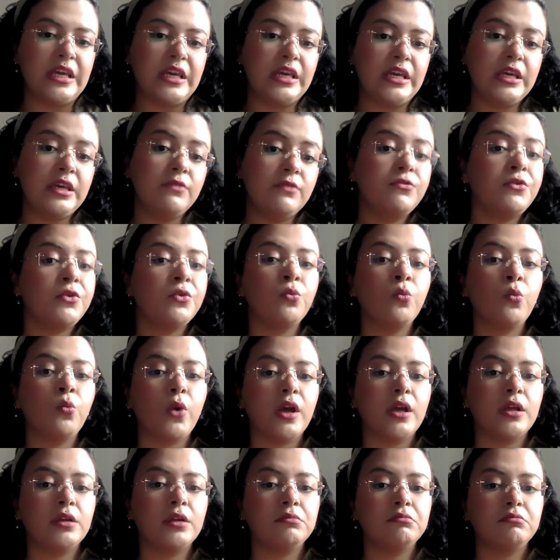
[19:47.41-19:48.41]
even
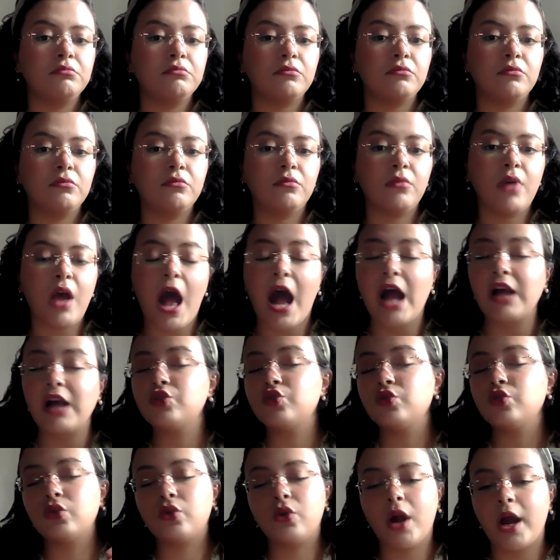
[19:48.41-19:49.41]
when
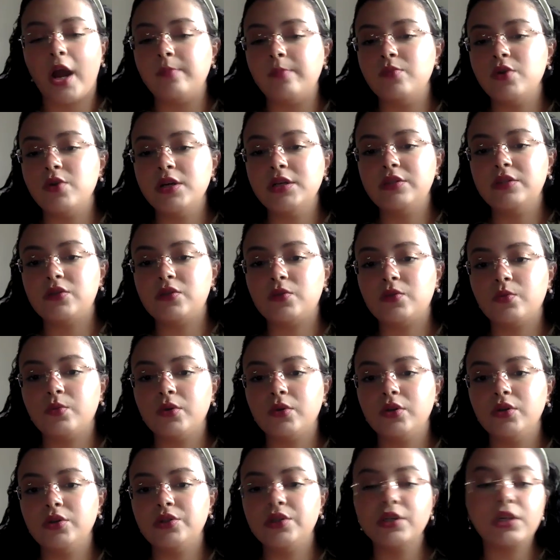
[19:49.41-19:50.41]
actual crime rates
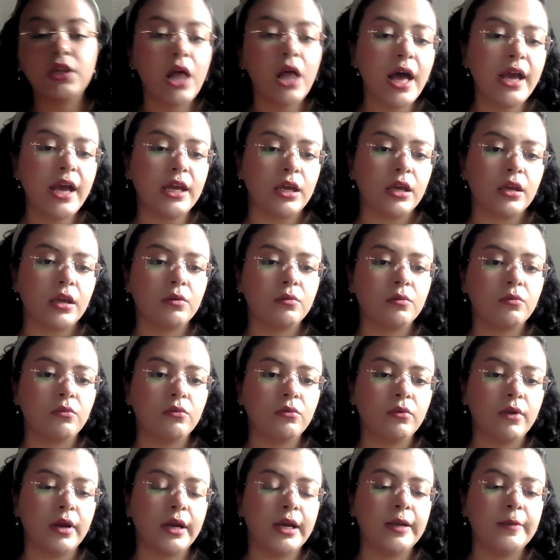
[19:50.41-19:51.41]
were declining,
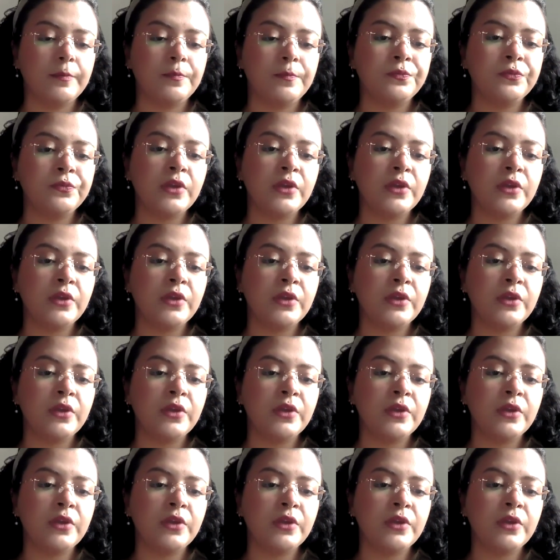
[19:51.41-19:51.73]
right?